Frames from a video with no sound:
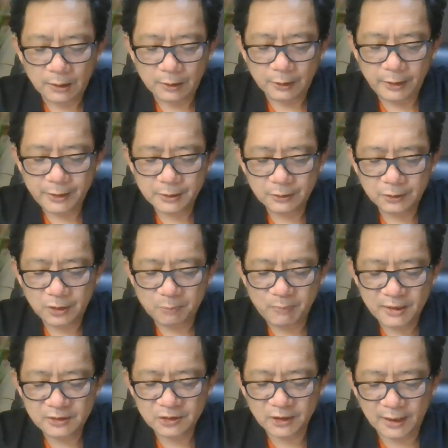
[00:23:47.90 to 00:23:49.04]

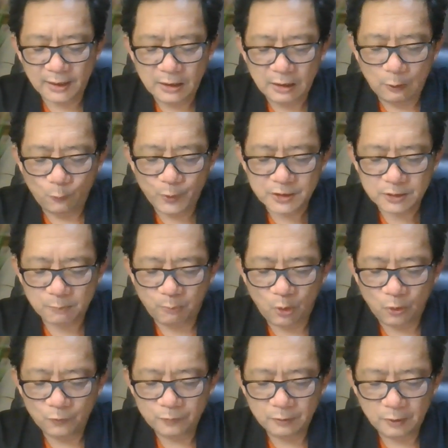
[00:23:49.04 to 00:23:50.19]
legitimacy with
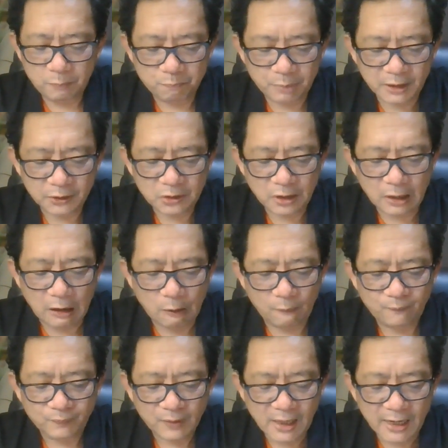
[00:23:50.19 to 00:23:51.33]
both political
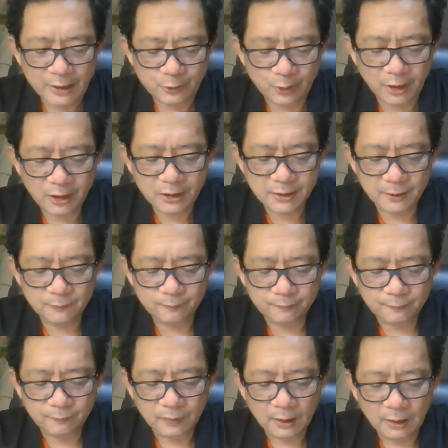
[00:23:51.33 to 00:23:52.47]
and religious
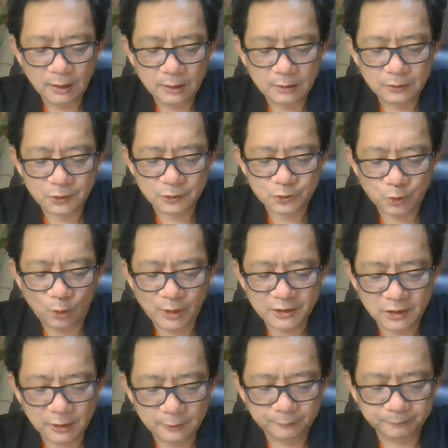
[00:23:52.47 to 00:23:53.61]
authority.